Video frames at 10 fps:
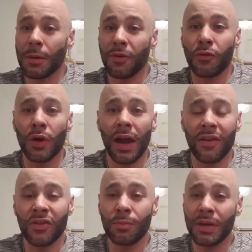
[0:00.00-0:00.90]
before
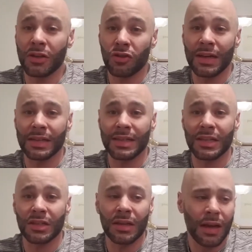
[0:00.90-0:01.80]
every big training
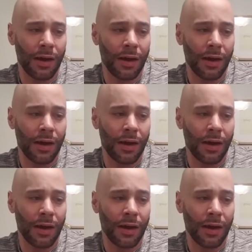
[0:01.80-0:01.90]
session.